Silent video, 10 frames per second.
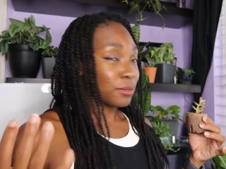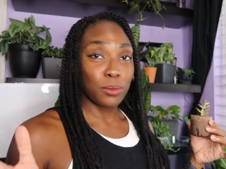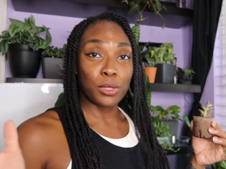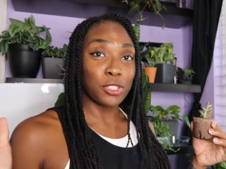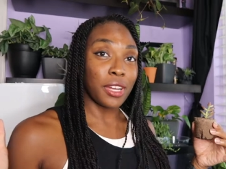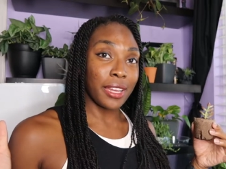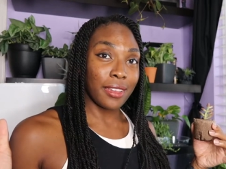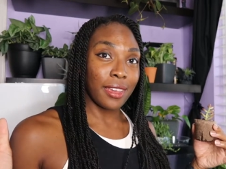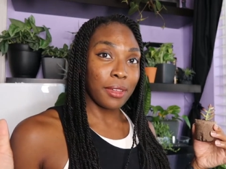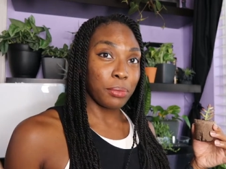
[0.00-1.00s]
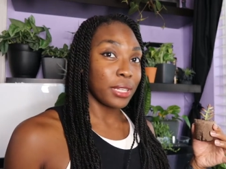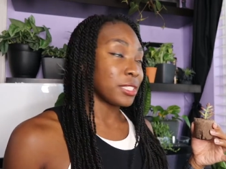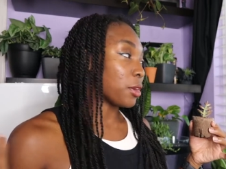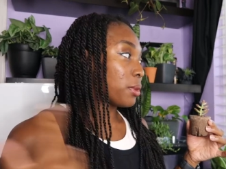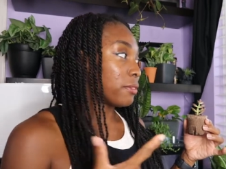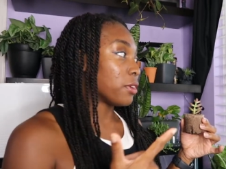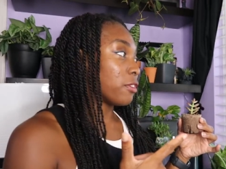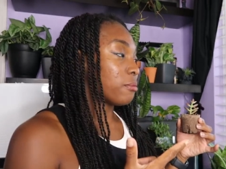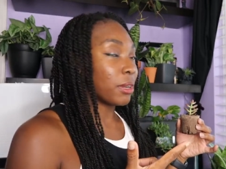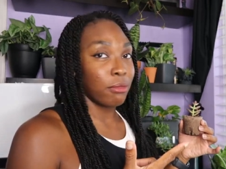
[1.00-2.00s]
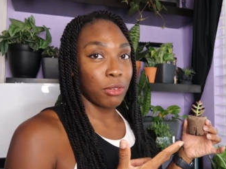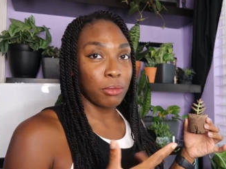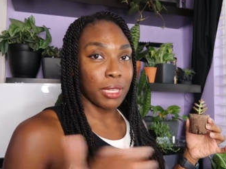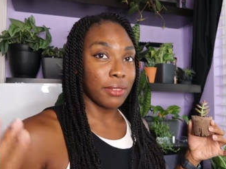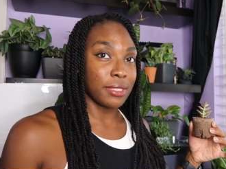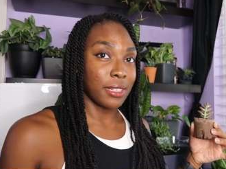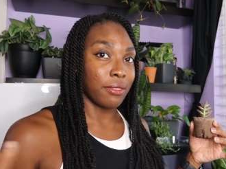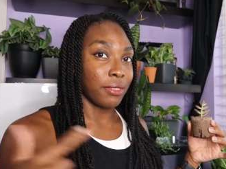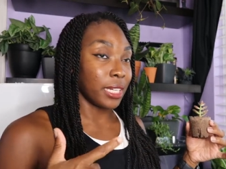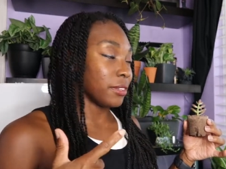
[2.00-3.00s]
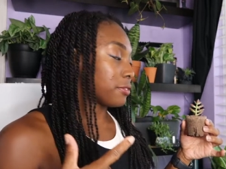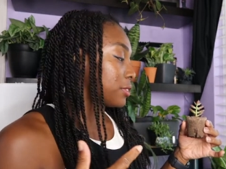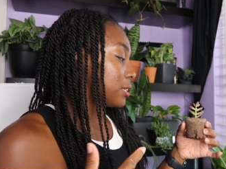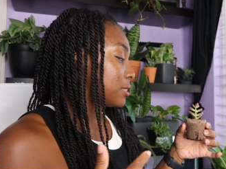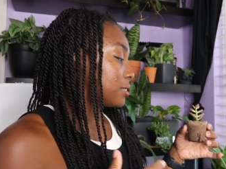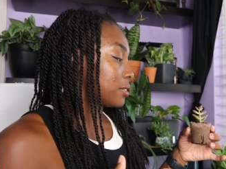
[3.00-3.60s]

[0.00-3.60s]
We're trying again, plus I don't even know if my room gives enough light for this,